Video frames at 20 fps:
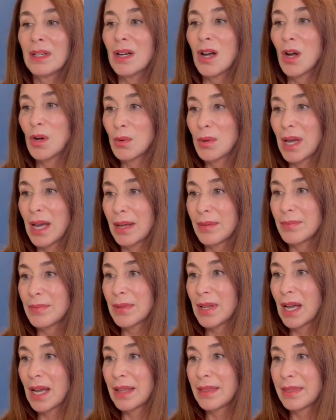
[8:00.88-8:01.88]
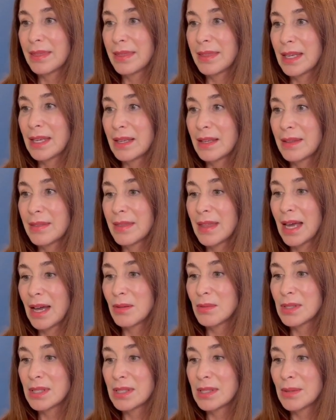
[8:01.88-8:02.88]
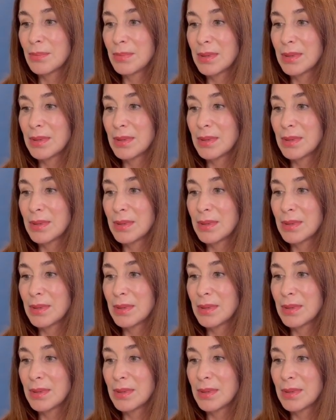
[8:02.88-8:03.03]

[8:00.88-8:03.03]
Okay, I think that was